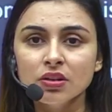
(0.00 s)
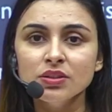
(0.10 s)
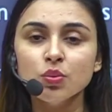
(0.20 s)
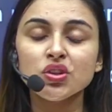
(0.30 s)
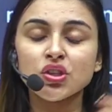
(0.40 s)

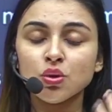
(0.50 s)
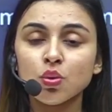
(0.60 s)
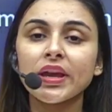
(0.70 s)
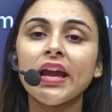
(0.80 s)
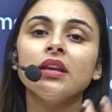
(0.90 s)
which you
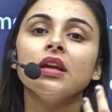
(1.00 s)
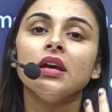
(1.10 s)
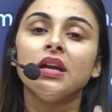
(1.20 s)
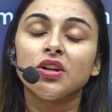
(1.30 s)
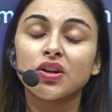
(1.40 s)
can
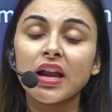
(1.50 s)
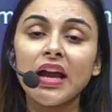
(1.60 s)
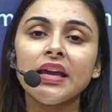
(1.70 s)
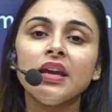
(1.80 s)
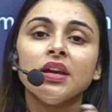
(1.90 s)

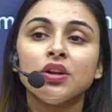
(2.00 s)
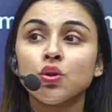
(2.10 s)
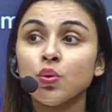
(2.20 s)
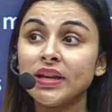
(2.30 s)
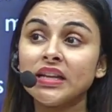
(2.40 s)
try
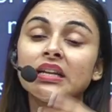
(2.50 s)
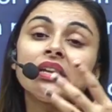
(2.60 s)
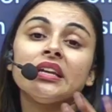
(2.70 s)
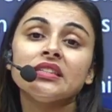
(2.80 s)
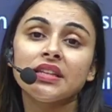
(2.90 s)
to
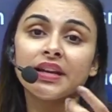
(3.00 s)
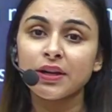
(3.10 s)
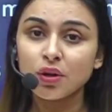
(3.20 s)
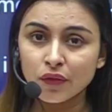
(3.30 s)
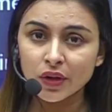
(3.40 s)
increase the rate
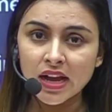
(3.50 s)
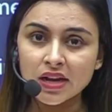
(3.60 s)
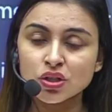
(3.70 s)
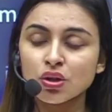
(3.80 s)
of a reaction,